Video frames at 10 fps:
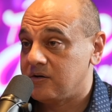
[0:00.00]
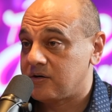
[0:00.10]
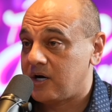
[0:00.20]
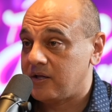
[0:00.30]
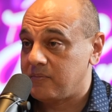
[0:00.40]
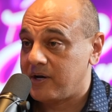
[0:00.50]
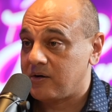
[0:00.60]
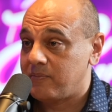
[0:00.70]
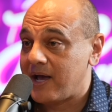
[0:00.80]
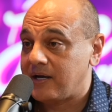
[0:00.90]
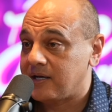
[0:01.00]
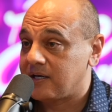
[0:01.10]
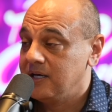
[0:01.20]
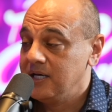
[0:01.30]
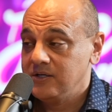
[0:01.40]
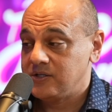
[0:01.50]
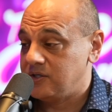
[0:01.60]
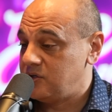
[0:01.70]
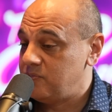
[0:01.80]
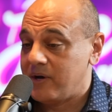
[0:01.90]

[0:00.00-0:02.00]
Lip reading: Your colleague, Michael Batnick, says you